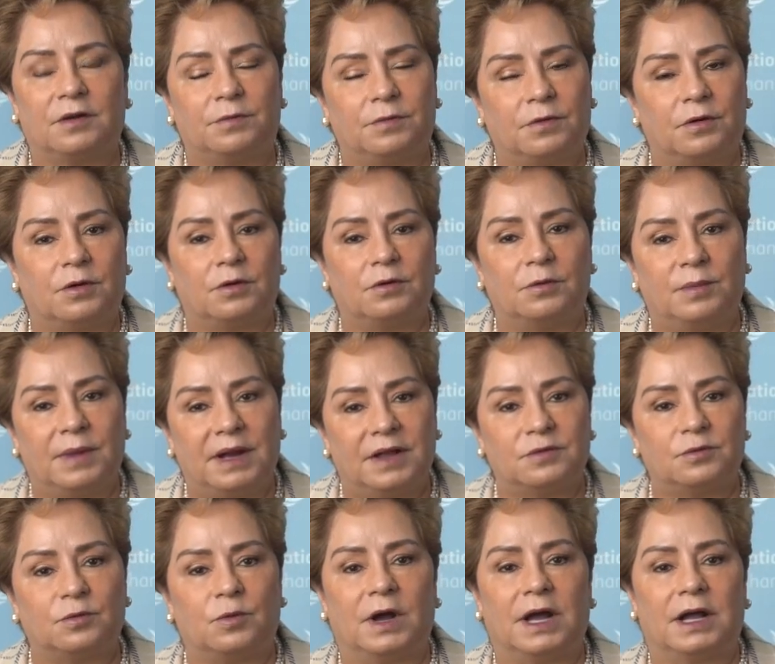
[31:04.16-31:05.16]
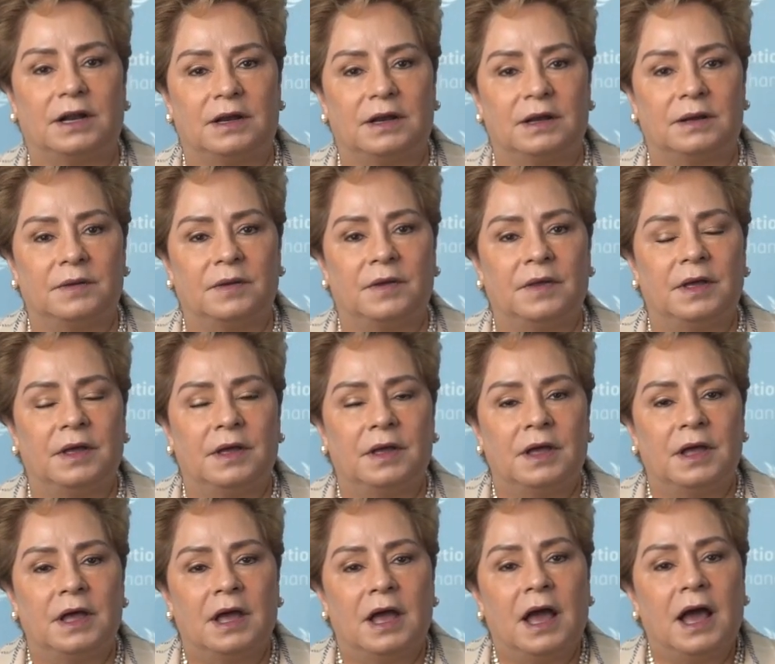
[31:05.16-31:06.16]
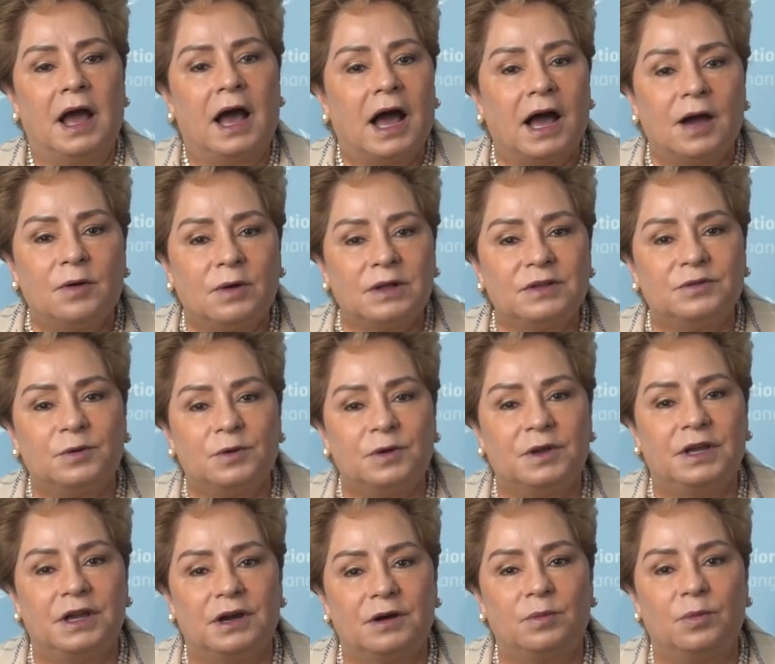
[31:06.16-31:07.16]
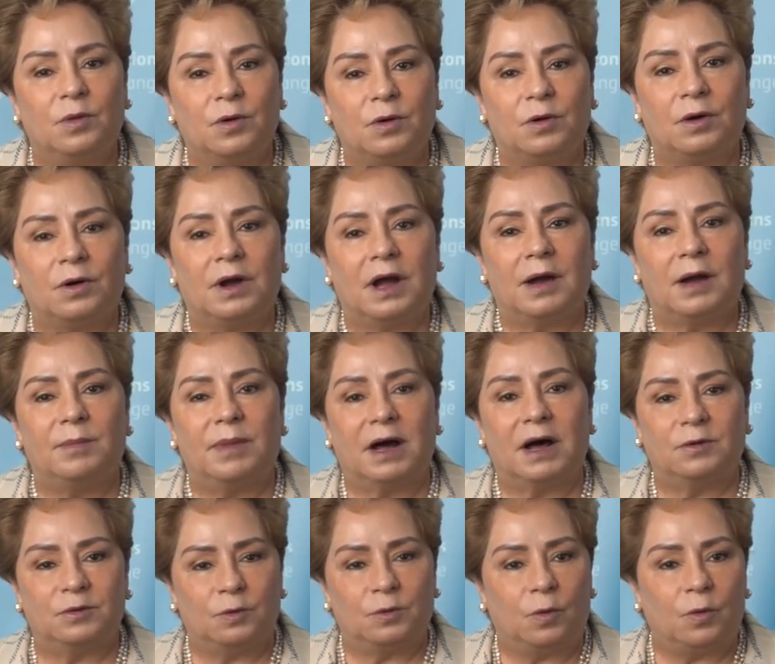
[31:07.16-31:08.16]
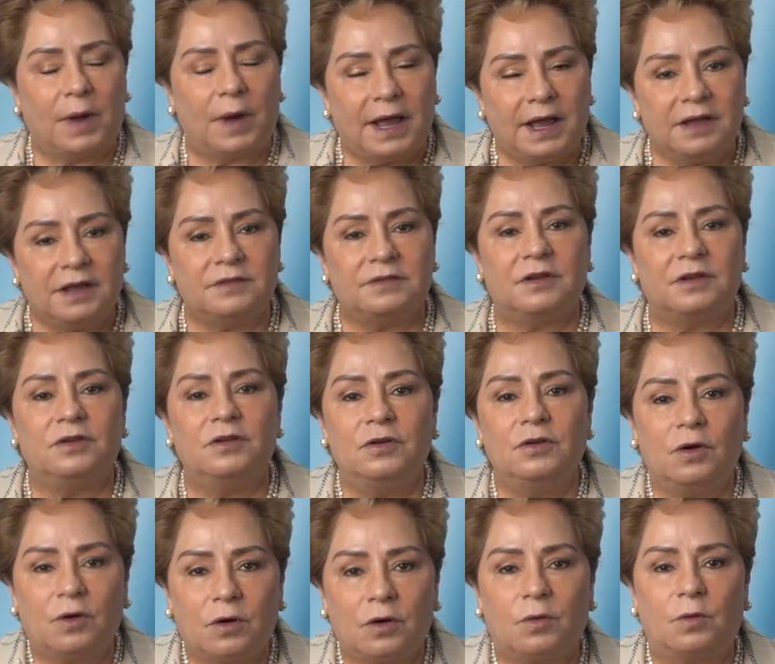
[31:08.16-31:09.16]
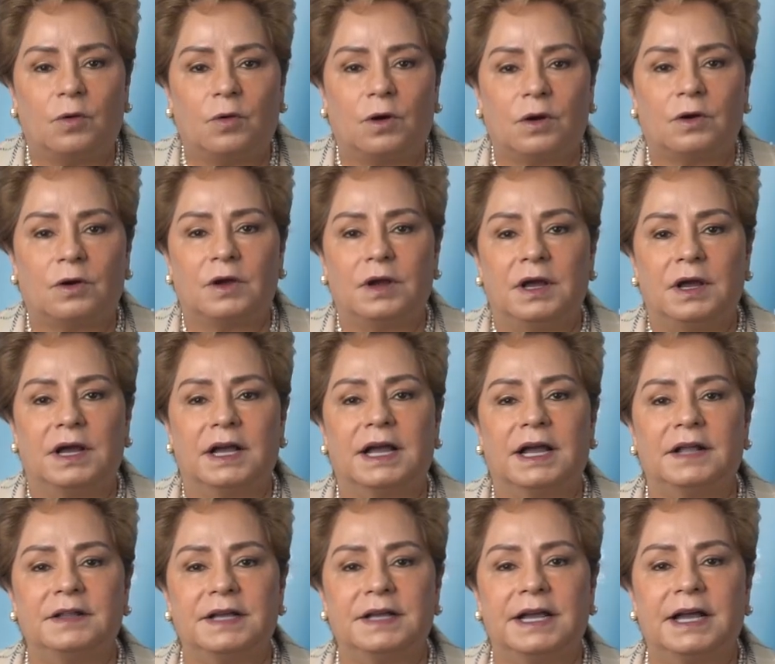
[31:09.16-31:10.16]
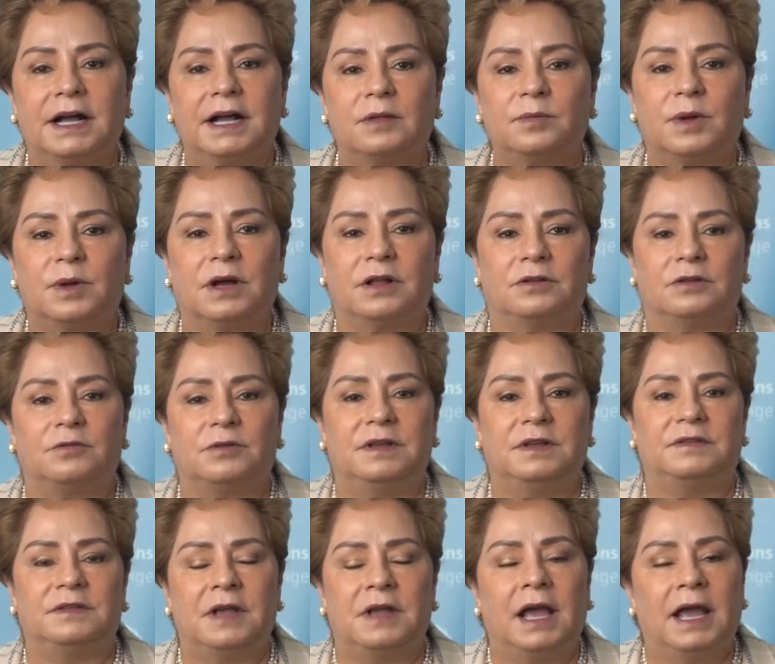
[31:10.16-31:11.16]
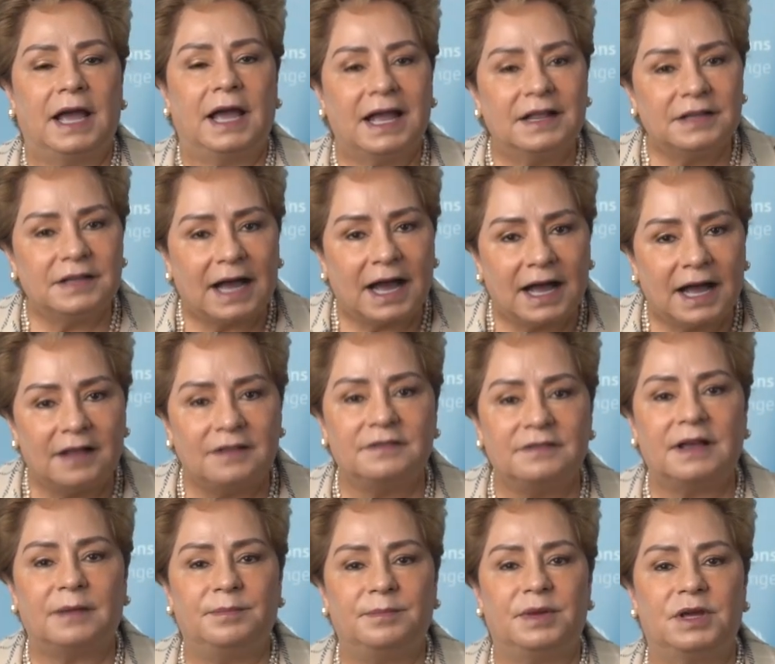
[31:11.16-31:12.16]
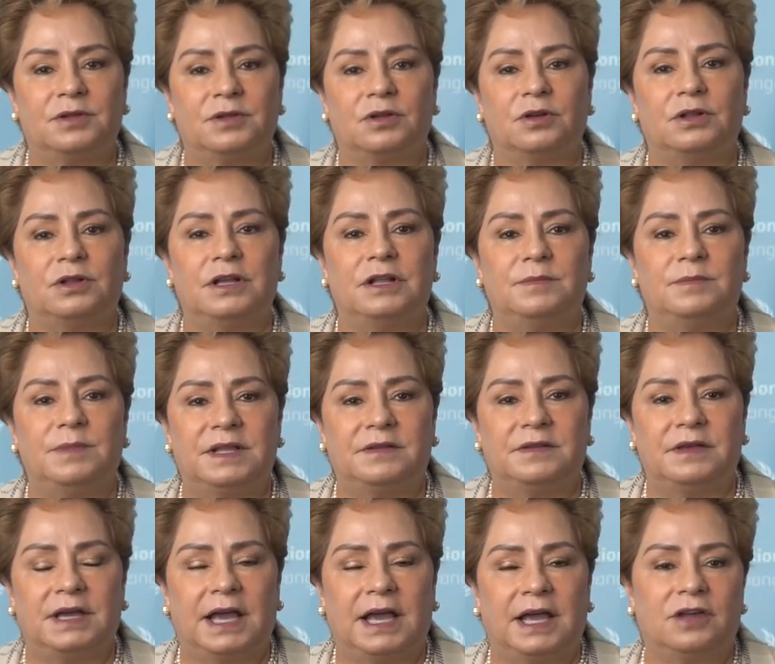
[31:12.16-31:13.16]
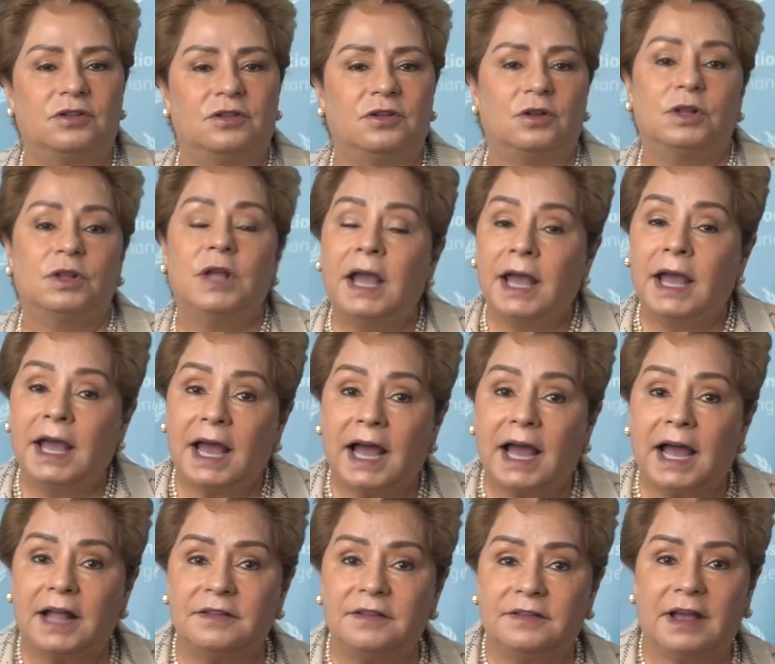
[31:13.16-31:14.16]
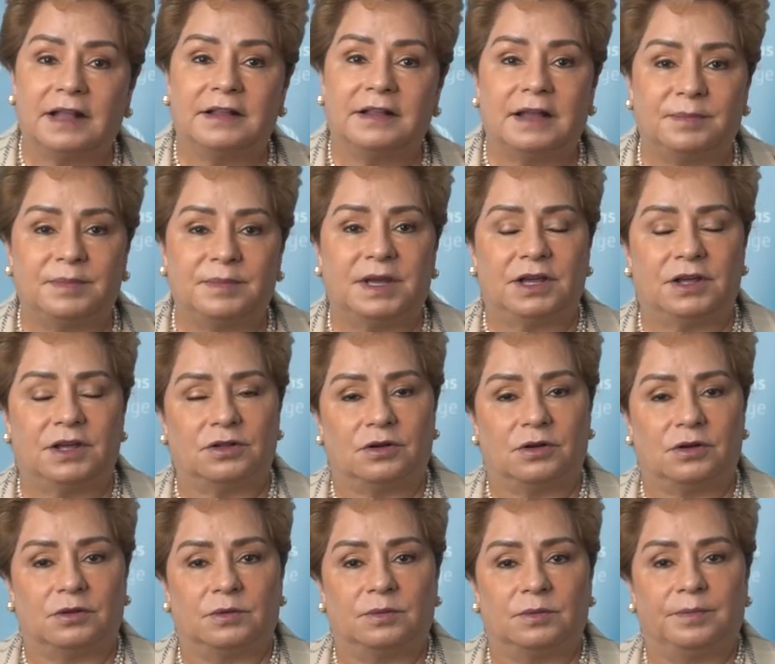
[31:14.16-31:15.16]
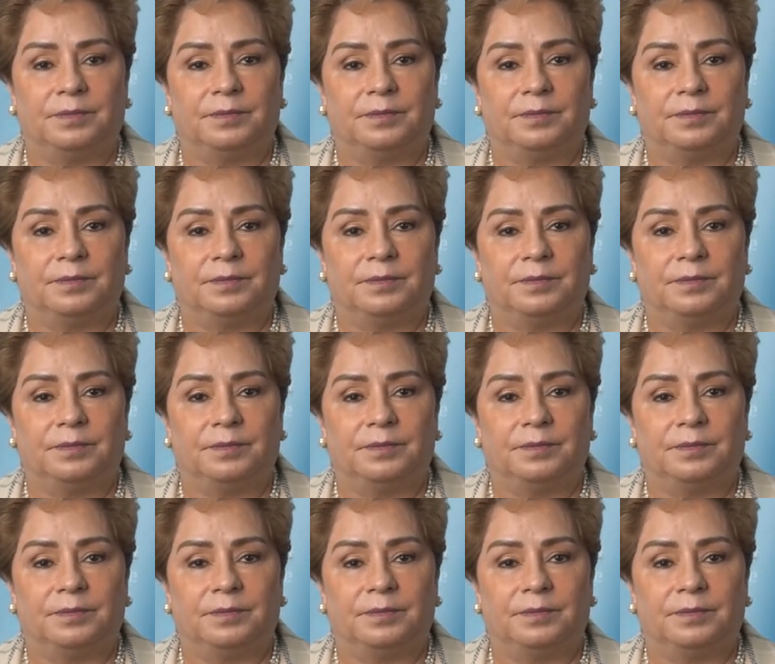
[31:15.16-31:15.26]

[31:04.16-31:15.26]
forum as well. I want to hear more about ways your work can help countries enhance ambition in mitigation and adaptation.